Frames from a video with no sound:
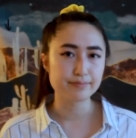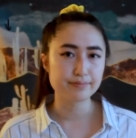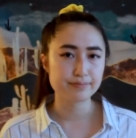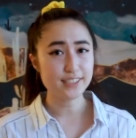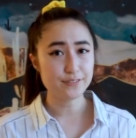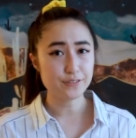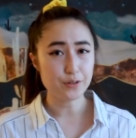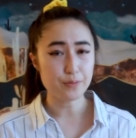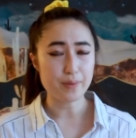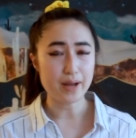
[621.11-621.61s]

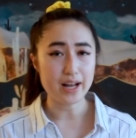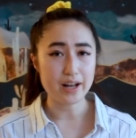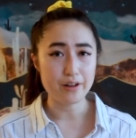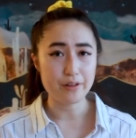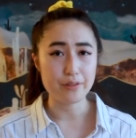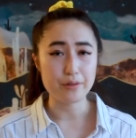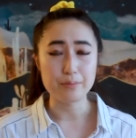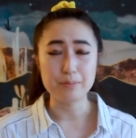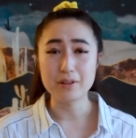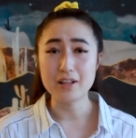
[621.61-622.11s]
As for
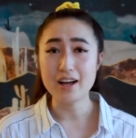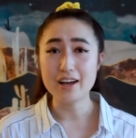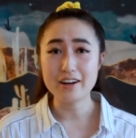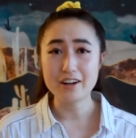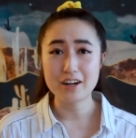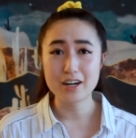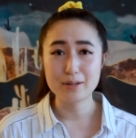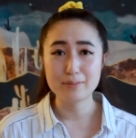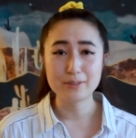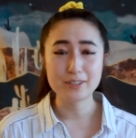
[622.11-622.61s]
Mal, the
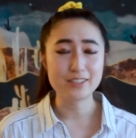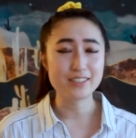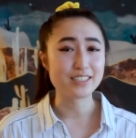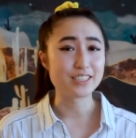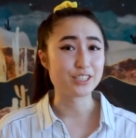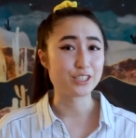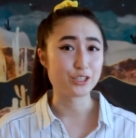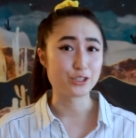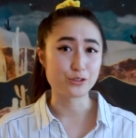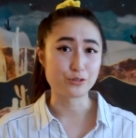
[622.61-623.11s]
plot armor
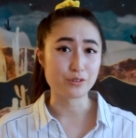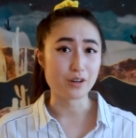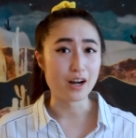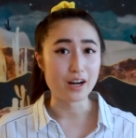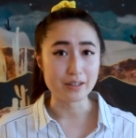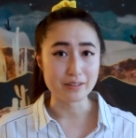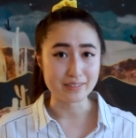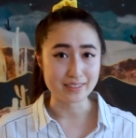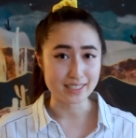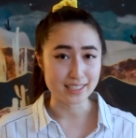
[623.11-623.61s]
is
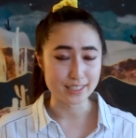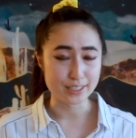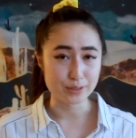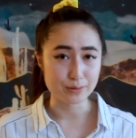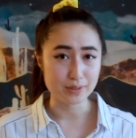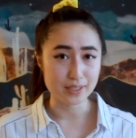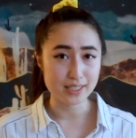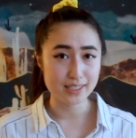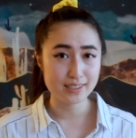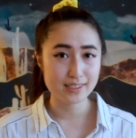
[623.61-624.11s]
strong with
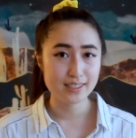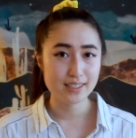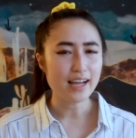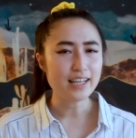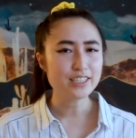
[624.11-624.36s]
this one.